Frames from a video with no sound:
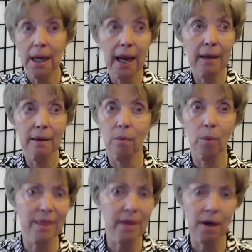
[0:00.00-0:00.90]
and
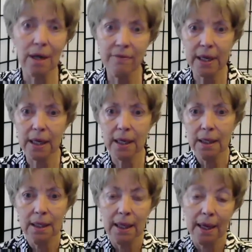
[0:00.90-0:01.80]
what they're living
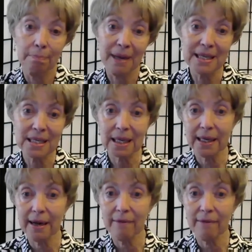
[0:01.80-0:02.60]
and basically